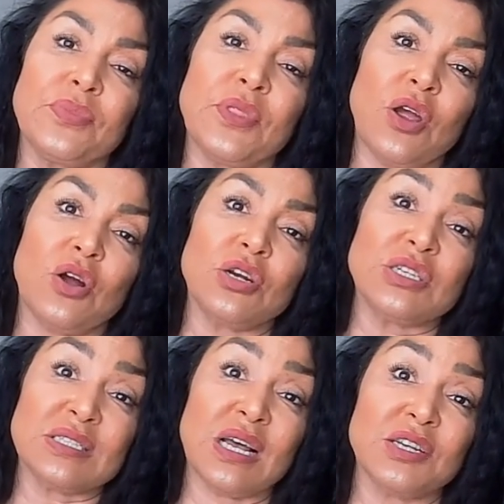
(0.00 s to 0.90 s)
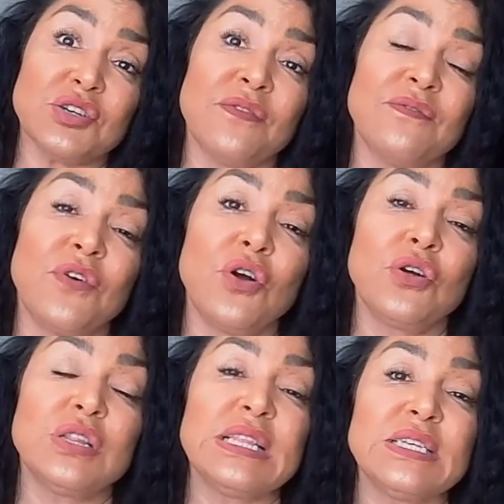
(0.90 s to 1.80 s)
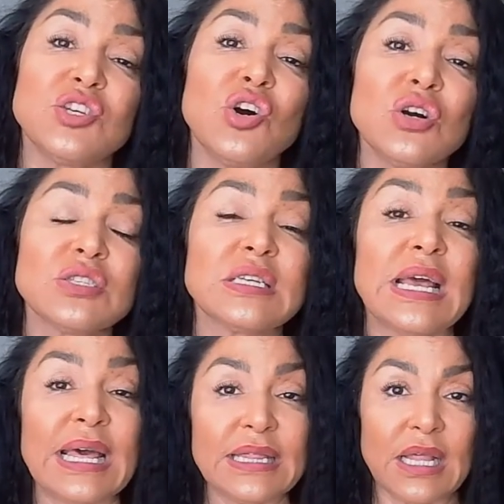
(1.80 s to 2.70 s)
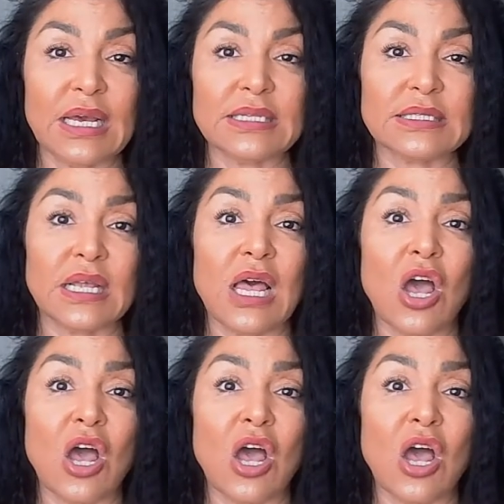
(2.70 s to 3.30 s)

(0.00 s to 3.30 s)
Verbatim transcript: they are designed to convert. These hooks and headlines